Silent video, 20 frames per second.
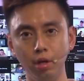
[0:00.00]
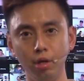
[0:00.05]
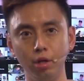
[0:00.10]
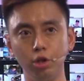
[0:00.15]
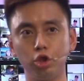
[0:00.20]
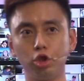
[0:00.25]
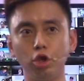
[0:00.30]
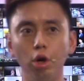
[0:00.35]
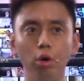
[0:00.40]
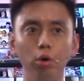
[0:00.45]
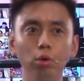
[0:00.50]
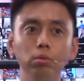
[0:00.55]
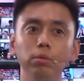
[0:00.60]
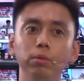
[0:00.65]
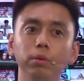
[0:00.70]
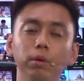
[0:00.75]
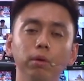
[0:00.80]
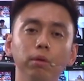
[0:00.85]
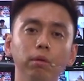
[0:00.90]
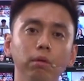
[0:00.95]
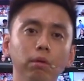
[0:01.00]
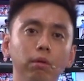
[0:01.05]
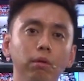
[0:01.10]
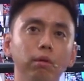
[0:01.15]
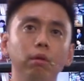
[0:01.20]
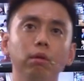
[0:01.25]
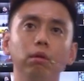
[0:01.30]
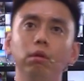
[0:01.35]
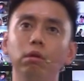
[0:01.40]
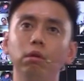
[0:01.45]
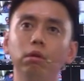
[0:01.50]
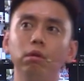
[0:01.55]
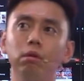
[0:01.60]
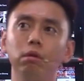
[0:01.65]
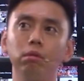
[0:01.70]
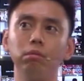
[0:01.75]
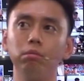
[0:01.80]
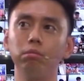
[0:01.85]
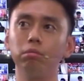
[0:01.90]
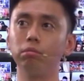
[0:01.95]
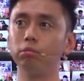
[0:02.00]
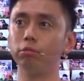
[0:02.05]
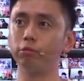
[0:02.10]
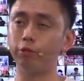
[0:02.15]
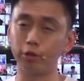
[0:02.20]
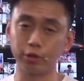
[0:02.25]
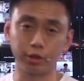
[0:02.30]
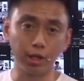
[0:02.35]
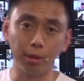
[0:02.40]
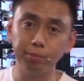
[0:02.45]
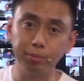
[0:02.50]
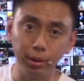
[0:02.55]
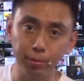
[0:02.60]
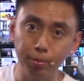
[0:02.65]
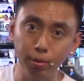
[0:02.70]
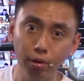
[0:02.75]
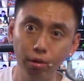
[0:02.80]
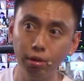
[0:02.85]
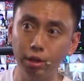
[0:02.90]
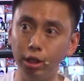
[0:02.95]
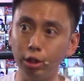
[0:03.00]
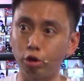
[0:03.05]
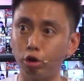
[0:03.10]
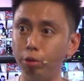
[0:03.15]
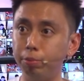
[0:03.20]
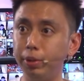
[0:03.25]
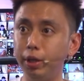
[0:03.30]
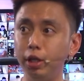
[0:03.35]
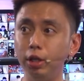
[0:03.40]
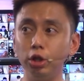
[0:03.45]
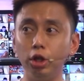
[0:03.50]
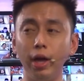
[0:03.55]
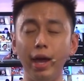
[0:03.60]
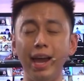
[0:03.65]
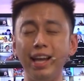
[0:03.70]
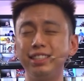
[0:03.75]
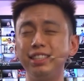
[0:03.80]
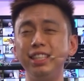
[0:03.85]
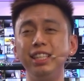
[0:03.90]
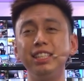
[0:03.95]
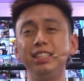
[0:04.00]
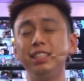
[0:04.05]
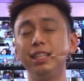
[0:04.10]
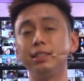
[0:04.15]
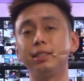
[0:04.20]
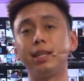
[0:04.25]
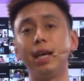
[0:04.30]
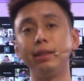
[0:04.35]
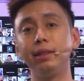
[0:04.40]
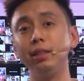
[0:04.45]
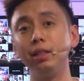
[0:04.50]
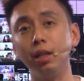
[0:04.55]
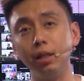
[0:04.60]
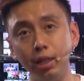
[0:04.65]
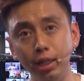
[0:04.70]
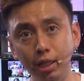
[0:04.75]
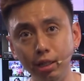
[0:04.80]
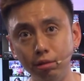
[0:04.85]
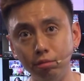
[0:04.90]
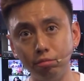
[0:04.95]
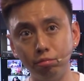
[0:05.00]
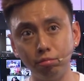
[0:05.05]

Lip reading: So for some people, it could be as easy as getting a lead.